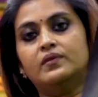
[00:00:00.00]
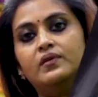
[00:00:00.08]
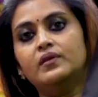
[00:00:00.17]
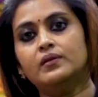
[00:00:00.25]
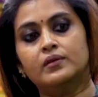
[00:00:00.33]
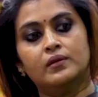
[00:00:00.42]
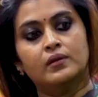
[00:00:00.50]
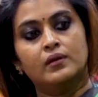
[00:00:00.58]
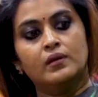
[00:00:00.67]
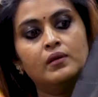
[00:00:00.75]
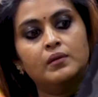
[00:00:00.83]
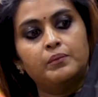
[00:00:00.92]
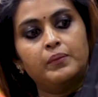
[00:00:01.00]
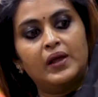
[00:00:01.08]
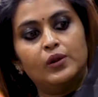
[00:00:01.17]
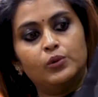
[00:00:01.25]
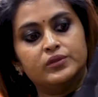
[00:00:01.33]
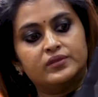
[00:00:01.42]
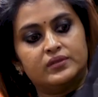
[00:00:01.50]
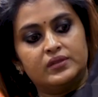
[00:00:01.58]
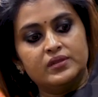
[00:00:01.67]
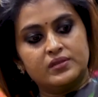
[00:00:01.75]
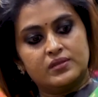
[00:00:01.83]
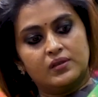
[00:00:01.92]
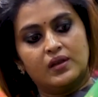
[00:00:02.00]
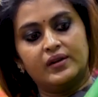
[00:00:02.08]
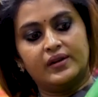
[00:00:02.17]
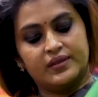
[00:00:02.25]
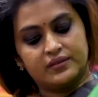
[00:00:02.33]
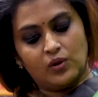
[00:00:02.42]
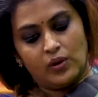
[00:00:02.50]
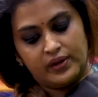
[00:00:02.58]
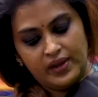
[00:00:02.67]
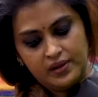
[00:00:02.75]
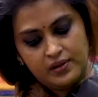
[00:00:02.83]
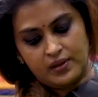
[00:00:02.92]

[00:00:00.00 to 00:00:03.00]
see, Pallu is this, and it has got a